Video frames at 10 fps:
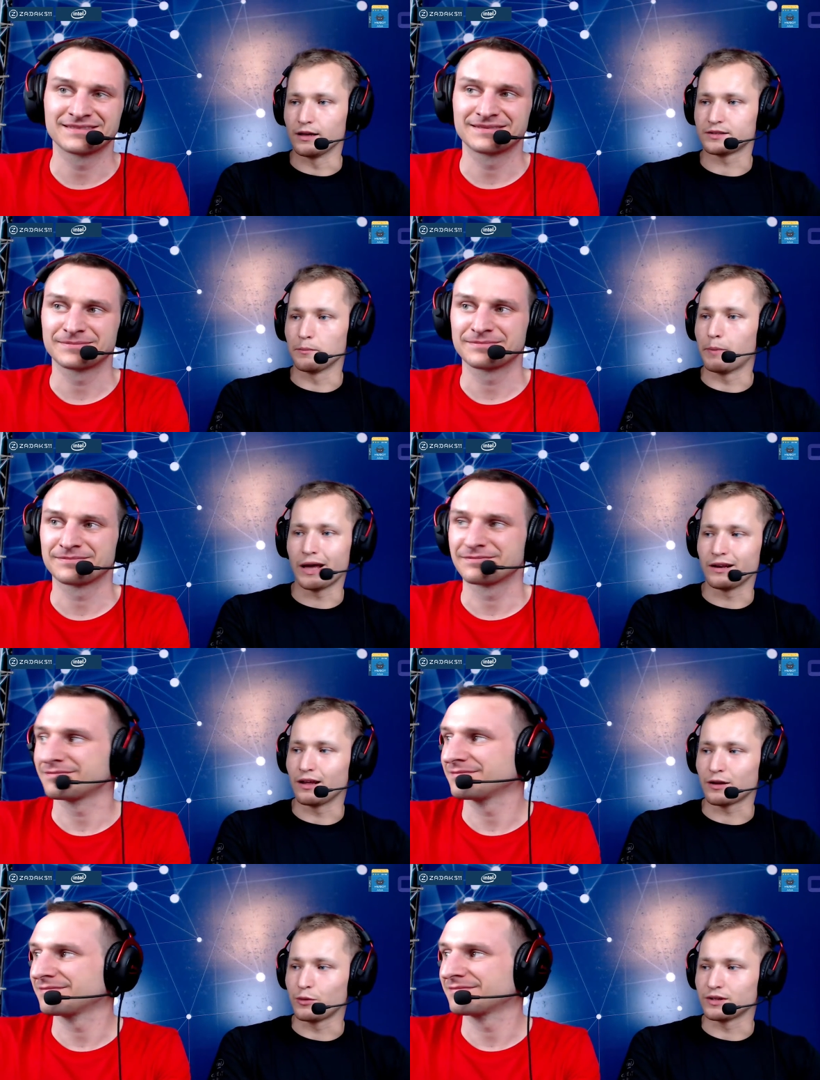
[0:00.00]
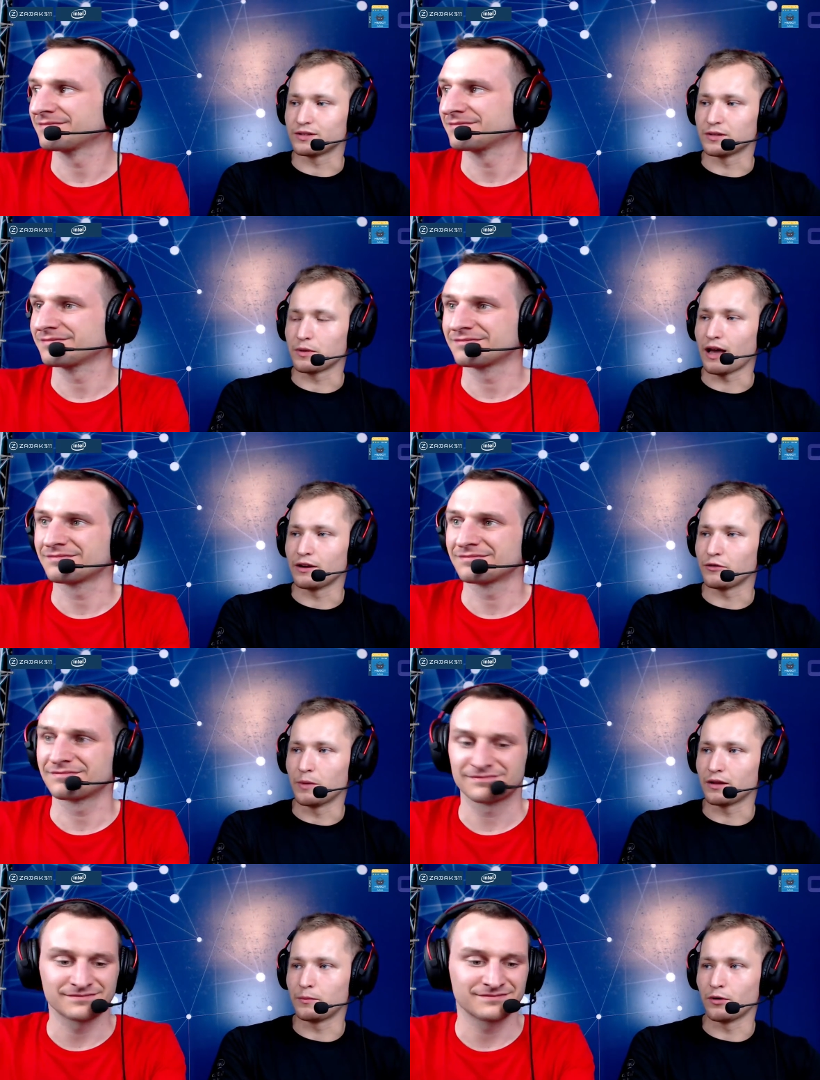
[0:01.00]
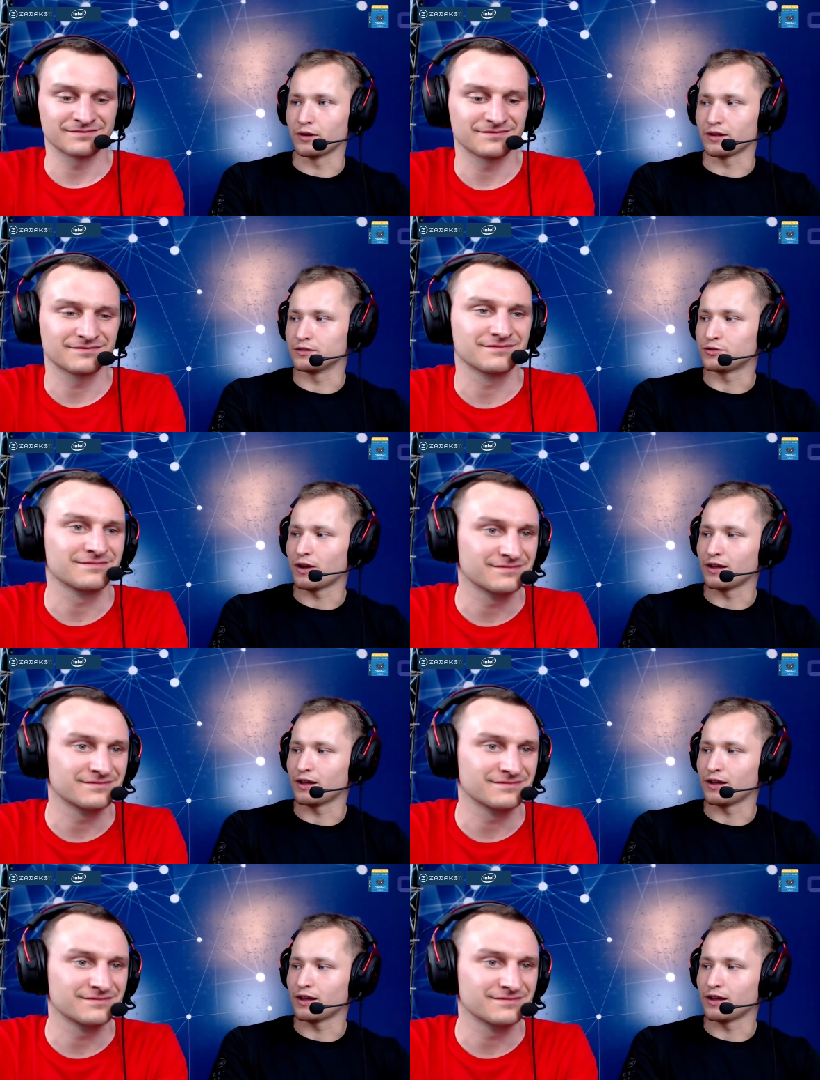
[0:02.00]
Speaker 1: has some bad luck with some kind of motherboard he can